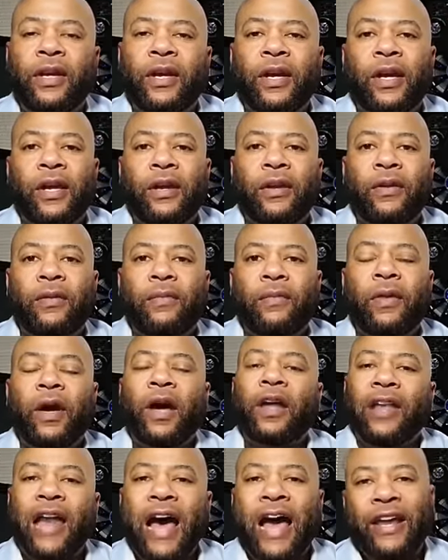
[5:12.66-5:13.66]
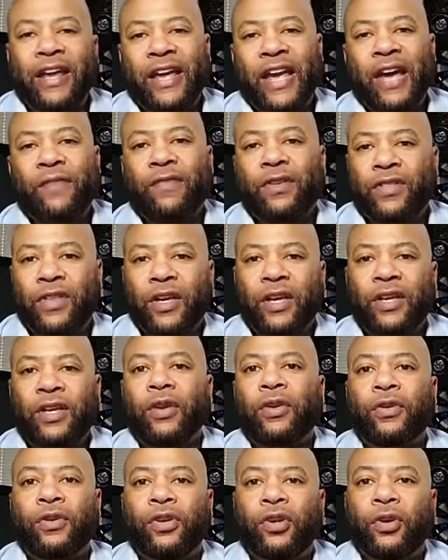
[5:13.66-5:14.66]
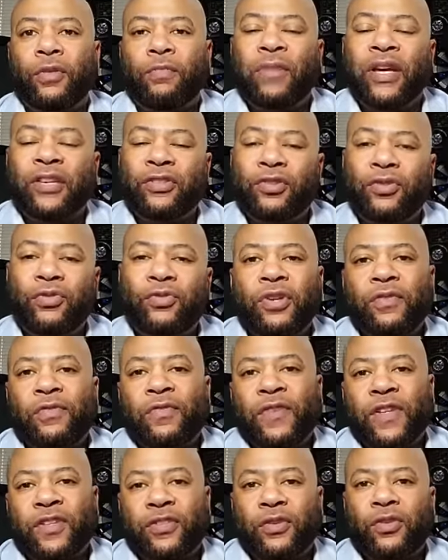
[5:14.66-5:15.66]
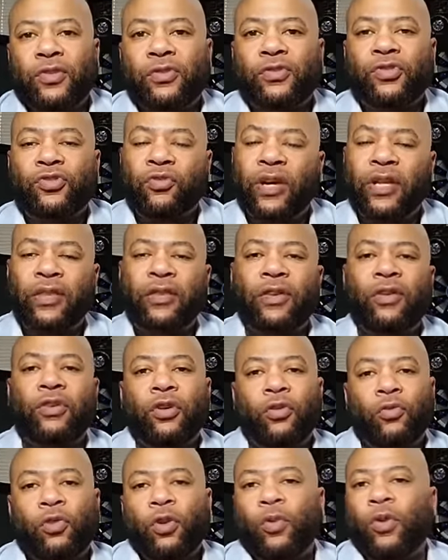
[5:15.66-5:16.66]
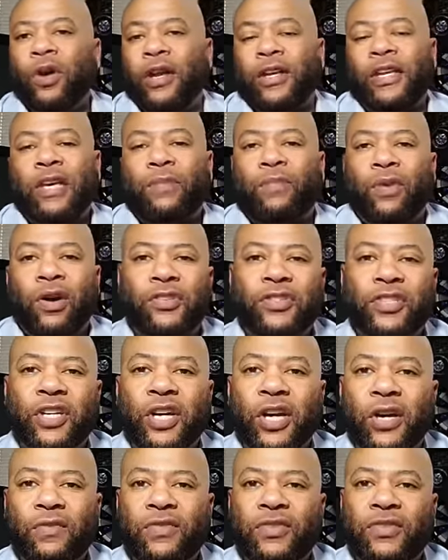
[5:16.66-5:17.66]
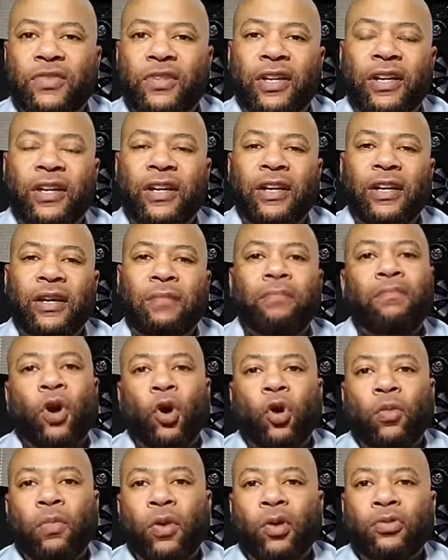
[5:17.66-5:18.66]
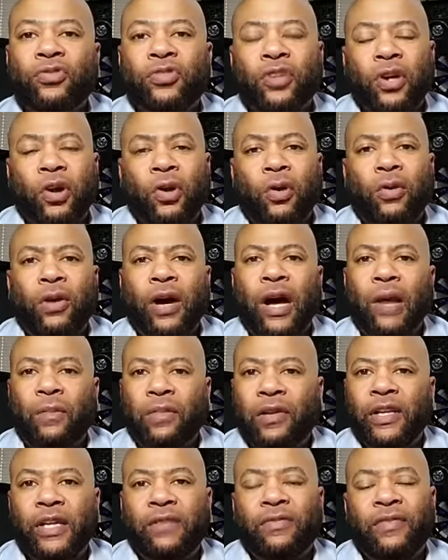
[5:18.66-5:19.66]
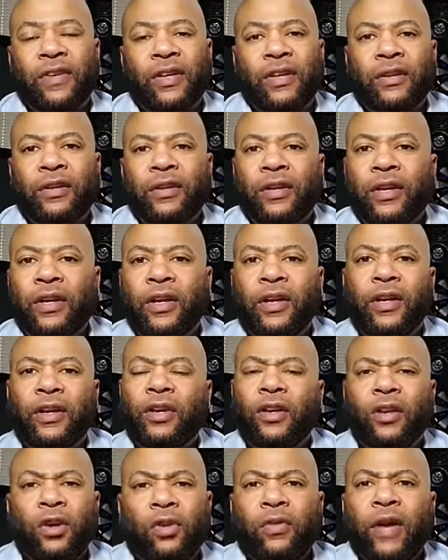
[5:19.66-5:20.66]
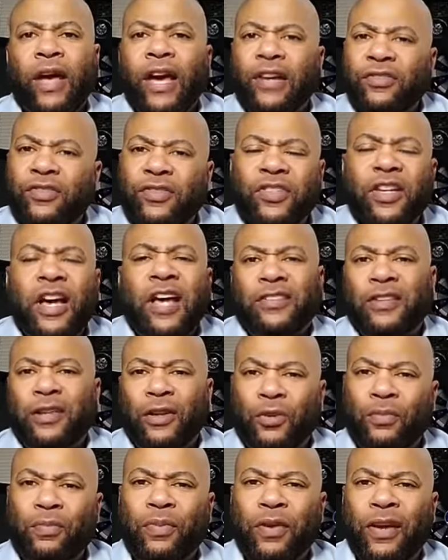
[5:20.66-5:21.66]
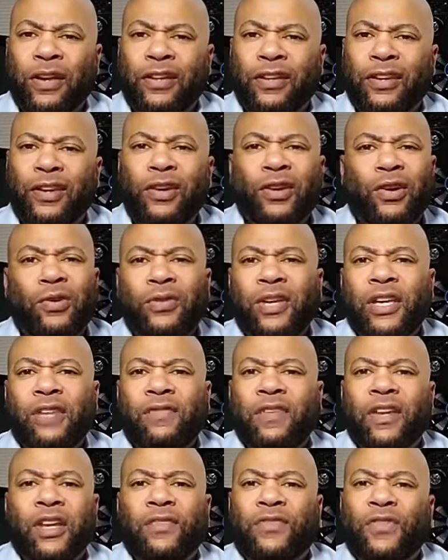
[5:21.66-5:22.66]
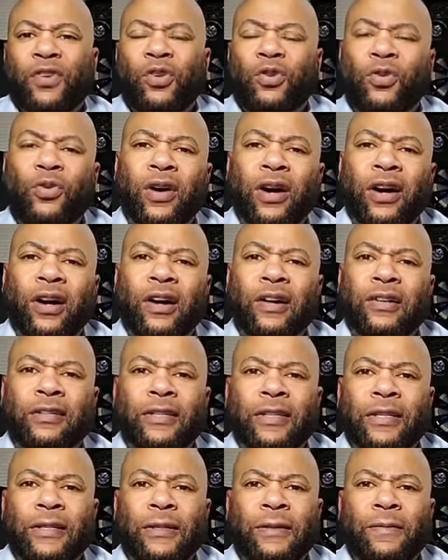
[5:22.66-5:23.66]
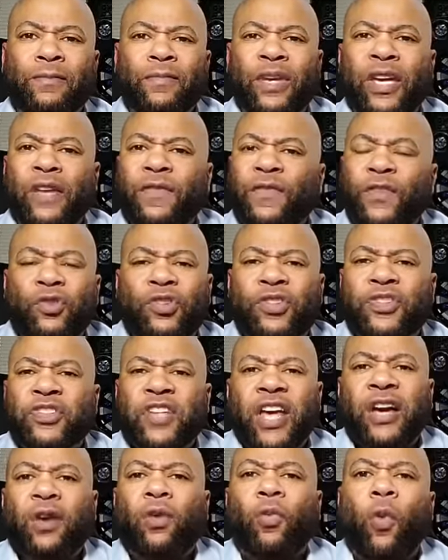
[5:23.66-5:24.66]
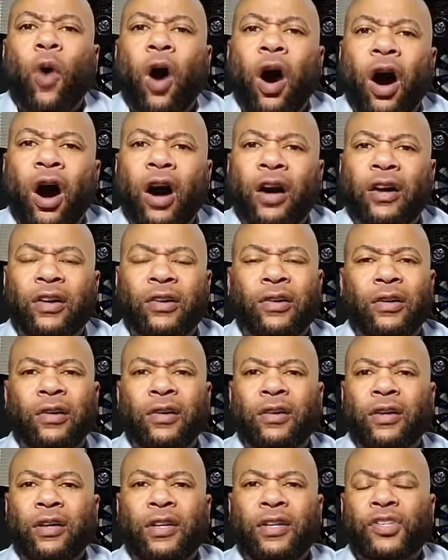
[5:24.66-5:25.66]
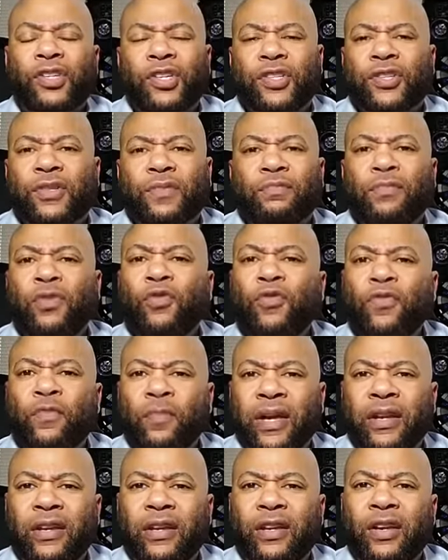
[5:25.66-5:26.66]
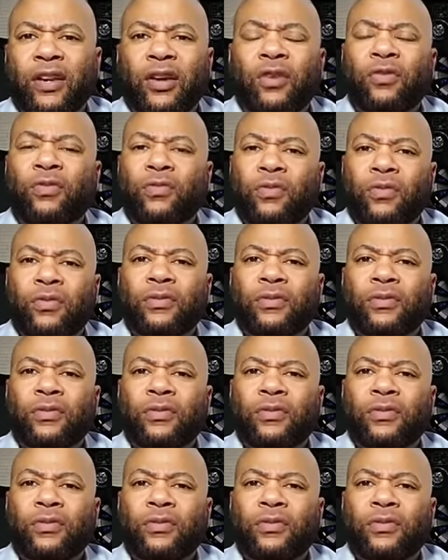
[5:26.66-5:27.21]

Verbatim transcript: in aligning everything your your mental, your physical strength. You know, we want to keep ourselves mobile, so I believe in you know exercise a little bit. You know, even if you uh, if you just take a walk or just movement, you know,